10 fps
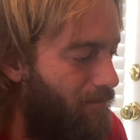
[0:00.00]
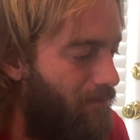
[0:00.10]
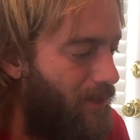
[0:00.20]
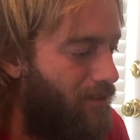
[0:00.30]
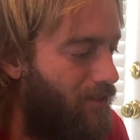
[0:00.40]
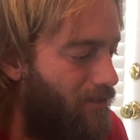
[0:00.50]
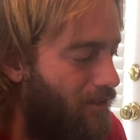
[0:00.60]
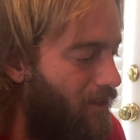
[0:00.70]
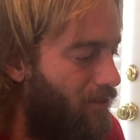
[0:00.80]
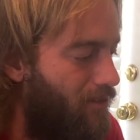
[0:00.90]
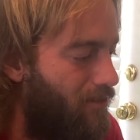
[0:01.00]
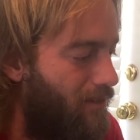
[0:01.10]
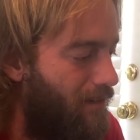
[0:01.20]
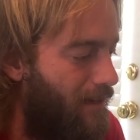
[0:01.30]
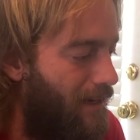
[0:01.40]
this is just another
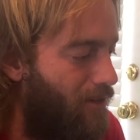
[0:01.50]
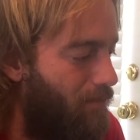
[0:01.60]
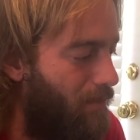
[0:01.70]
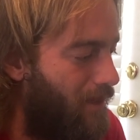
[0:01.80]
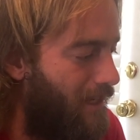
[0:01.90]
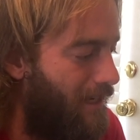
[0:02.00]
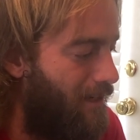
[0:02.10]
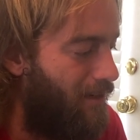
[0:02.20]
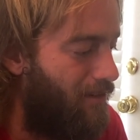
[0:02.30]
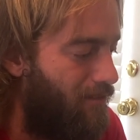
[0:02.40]
airplane